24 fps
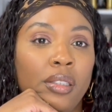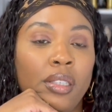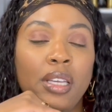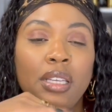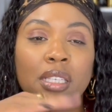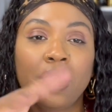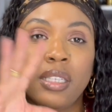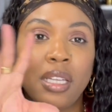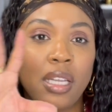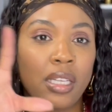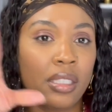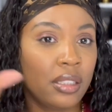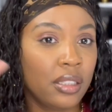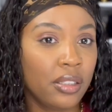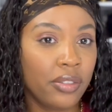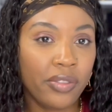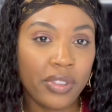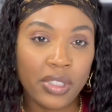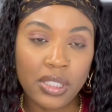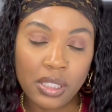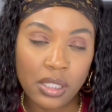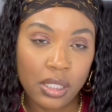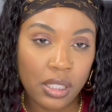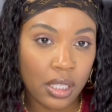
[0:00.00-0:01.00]
It's not
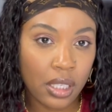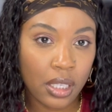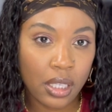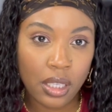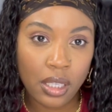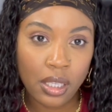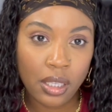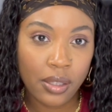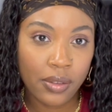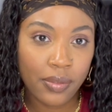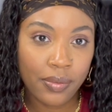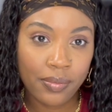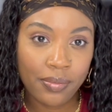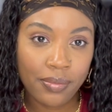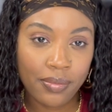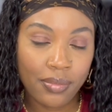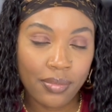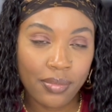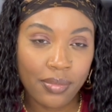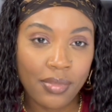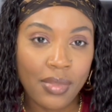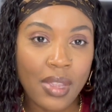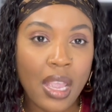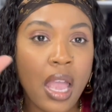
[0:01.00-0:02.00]
Givenchy.
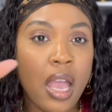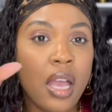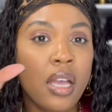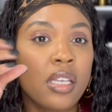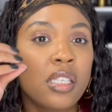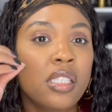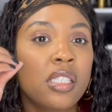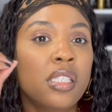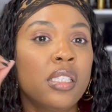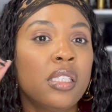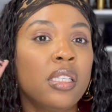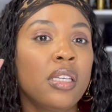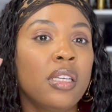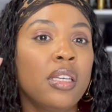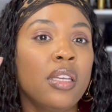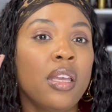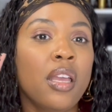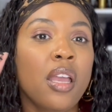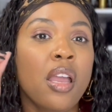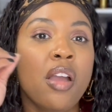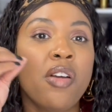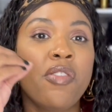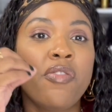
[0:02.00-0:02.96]
Givenchy.